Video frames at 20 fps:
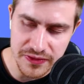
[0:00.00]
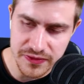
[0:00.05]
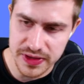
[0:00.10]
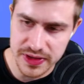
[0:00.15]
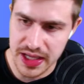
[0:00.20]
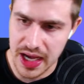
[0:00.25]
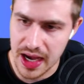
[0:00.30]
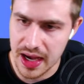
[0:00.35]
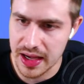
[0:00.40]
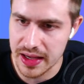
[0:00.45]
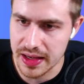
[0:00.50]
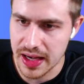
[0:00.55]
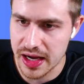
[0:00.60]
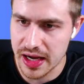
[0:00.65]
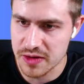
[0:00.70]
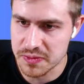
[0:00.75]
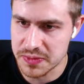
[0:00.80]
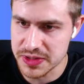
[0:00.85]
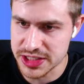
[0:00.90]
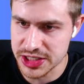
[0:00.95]
for the
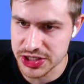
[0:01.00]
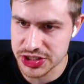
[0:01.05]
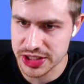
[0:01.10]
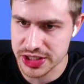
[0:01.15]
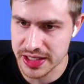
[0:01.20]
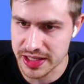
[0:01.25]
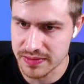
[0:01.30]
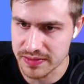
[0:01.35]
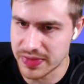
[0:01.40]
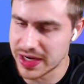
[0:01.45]
other positioning.